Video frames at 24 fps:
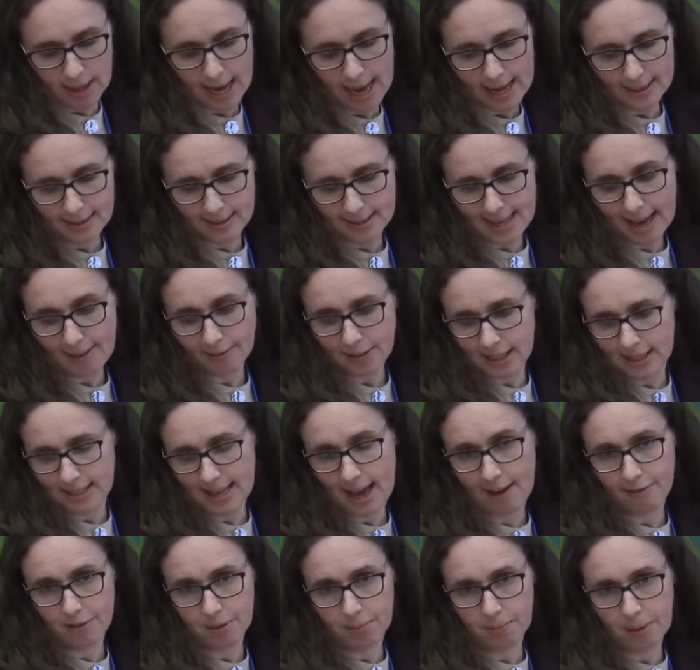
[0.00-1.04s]

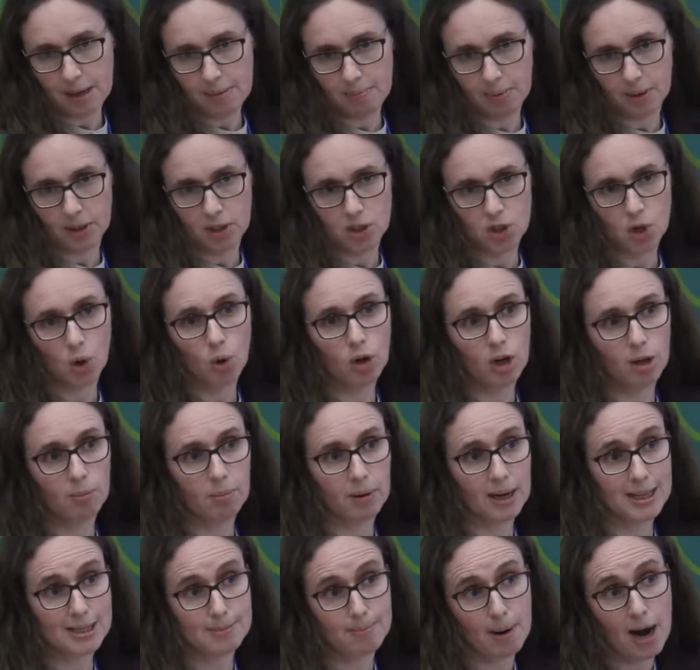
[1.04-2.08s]
77 people in total,
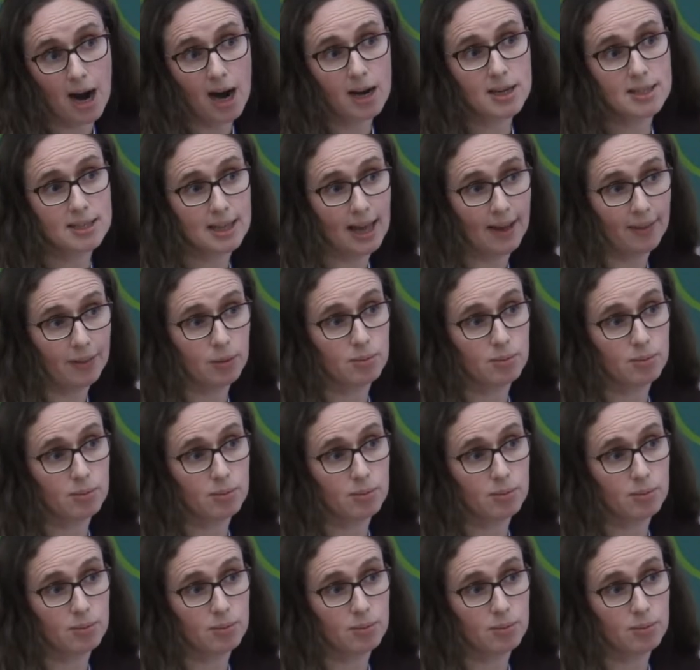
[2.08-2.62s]
but as part of that,